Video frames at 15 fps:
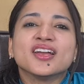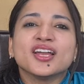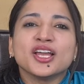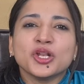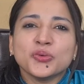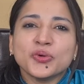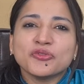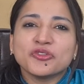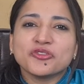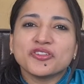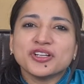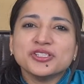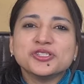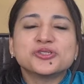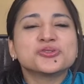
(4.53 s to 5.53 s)
Hello
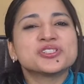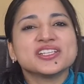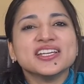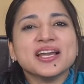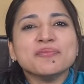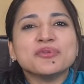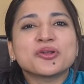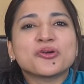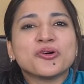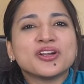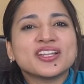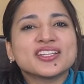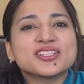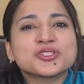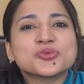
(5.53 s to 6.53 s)
everyone. Today I am
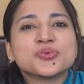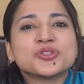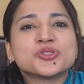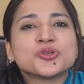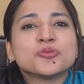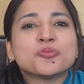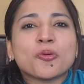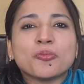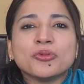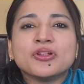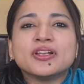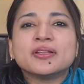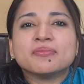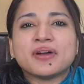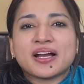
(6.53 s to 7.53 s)
recording this video on popular
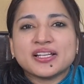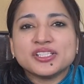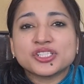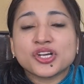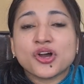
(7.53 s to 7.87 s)
demand